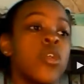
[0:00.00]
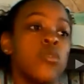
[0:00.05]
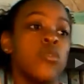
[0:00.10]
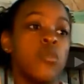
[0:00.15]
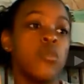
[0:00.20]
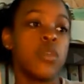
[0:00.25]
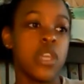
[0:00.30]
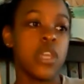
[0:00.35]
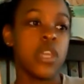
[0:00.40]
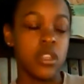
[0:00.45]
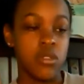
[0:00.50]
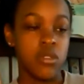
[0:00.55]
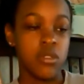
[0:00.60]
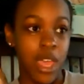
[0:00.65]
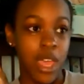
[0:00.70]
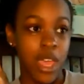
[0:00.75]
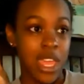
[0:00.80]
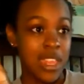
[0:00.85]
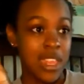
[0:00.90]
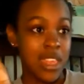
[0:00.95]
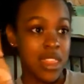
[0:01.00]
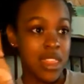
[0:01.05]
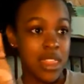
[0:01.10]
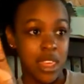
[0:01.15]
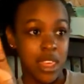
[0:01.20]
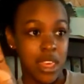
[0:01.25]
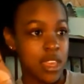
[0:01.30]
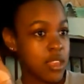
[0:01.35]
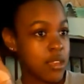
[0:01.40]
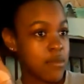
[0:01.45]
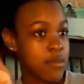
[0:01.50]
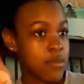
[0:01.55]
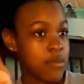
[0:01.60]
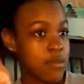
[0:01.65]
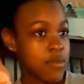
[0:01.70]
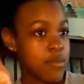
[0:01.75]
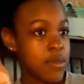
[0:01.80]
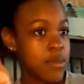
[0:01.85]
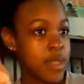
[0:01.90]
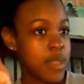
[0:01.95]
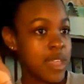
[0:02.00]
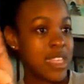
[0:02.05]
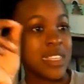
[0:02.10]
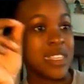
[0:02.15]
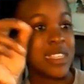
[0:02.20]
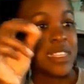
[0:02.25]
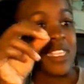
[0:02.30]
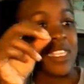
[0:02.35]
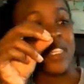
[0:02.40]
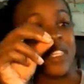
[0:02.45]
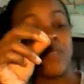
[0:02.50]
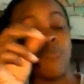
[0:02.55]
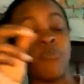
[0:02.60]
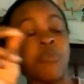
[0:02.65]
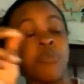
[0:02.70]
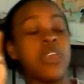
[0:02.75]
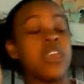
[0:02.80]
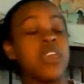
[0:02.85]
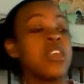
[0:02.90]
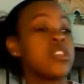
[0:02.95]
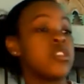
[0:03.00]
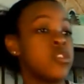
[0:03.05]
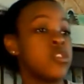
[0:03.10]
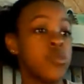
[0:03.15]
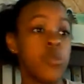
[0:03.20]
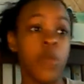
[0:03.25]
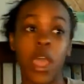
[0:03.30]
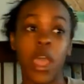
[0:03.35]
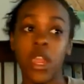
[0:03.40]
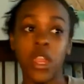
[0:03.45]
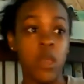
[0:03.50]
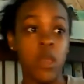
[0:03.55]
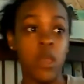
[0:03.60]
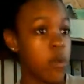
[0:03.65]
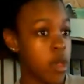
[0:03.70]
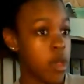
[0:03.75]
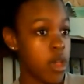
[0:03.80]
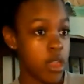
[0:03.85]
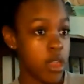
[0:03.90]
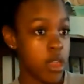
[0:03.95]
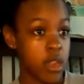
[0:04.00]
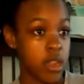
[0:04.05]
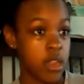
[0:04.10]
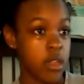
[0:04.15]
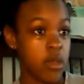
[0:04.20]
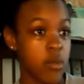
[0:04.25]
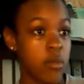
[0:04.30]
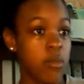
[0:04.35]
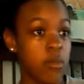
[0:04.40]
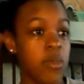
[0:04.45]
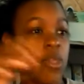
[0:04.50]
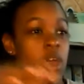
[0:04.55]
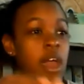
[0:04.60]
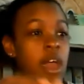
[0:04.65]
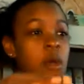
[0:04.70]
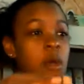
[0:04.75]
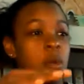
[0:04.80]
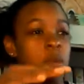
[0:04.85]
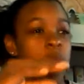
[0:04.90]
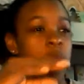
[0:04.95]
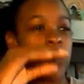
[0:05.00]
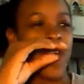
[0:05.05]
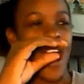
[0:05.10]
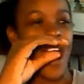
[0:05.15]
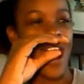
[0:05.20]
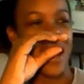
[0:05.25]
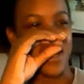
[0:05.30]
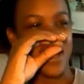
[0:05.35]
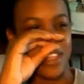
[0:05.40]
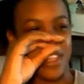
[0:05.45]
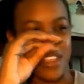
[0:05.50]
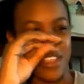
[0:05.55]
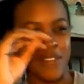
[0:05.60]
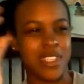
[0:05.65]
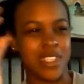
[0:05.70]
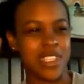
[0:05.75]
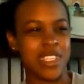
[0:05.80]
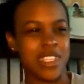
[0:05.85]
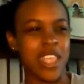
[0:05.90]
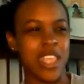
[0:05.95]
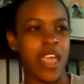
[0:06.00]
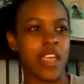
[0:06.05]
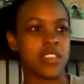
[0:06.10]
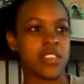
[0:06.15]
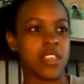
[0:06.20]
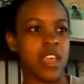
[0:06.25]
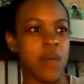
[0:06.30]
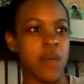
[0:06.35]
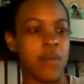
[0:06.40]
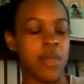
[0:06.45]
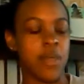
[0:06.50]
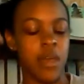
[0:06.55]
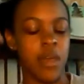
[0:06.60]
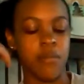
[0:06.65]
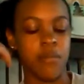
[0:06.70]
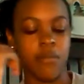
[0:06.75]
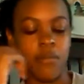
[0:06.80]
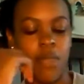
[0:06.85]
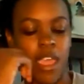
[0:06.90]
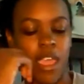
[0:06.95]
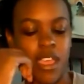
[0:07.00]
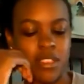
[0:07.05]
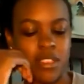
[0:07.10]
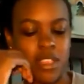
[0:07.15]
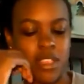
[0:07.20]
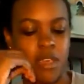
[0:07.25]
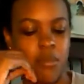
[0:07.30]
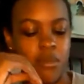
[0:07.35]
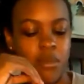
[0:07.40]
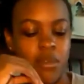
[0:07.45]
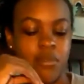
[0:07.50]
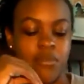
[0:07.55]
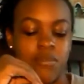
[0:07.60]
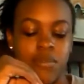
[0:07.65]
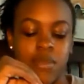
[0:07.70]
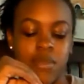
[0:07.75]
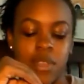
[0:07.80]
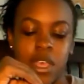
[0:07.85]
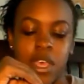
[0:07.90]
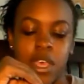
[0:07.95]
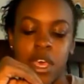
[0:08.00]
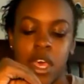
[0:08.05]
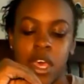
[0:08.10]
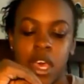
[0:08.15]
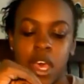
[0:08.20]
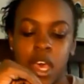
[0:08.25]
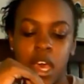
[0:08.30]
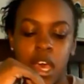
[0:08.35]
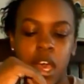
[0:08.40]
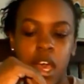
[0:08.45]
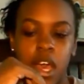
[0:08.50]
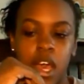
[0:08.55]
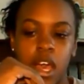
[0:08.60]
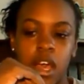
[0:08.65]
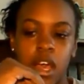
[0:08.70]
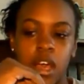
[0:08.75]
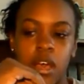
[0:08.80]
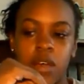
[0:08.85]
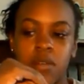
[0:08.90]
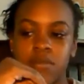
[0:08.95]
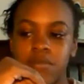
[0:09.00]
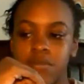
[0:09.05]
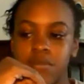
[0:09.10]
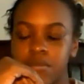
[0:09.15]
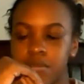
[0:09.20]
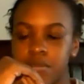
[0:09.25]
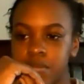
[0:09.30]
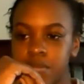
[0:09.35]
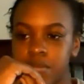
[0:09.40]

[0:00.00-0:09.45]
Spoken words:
You can't do anything, speak to anyone without the idea of sex coming up. Example. Um,